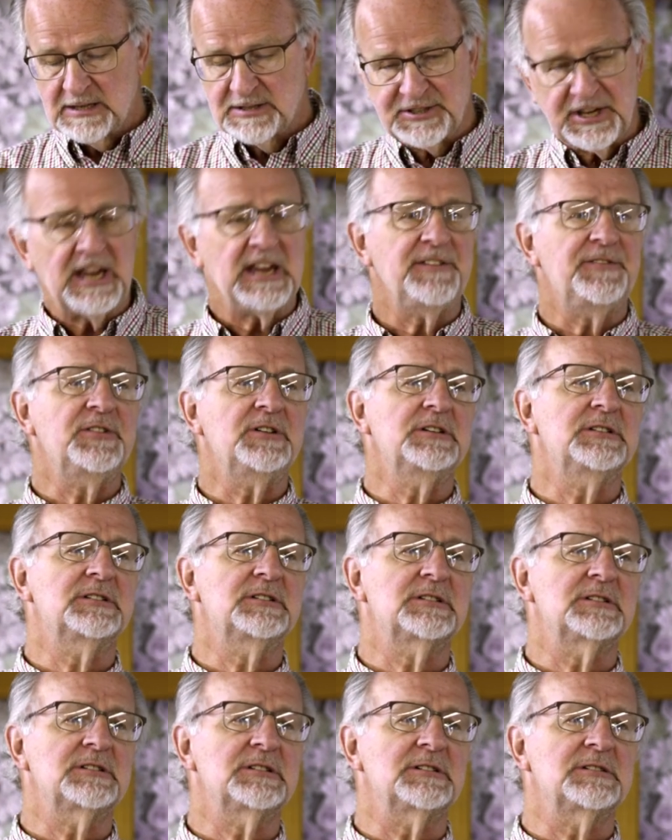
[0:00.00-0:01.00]
David
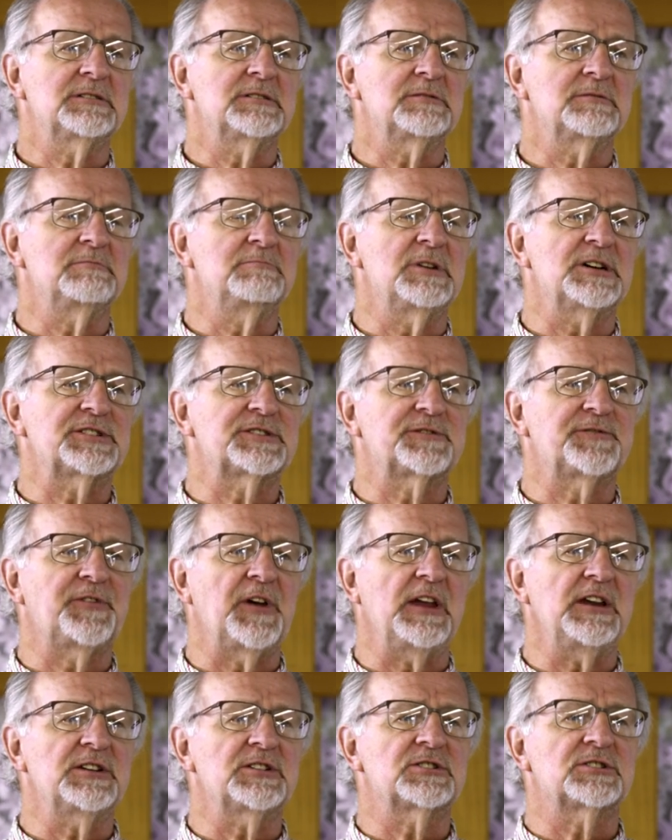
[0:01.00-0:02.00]
must
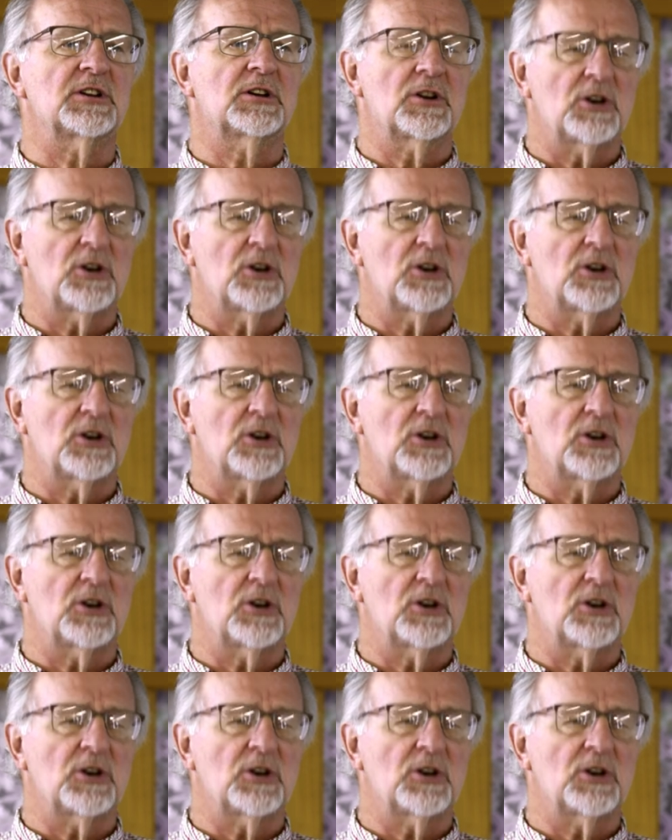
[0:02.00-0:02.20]
face the